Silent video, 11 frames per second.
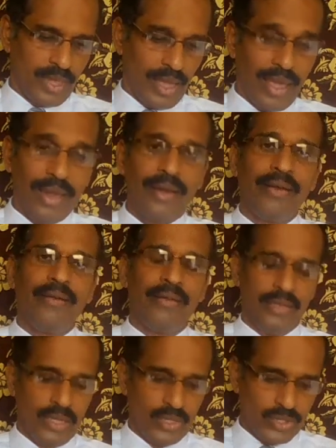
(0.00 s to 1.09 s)

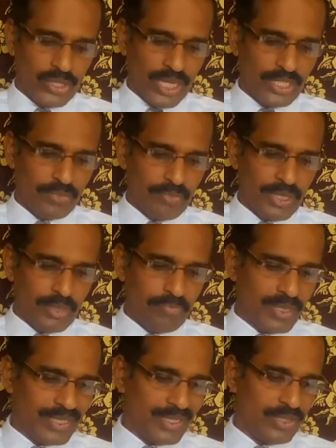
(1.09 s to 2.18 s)
And such
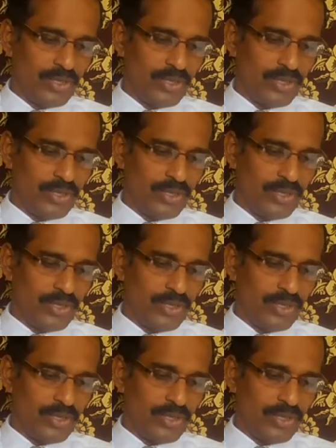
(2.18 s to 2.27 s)
purpose is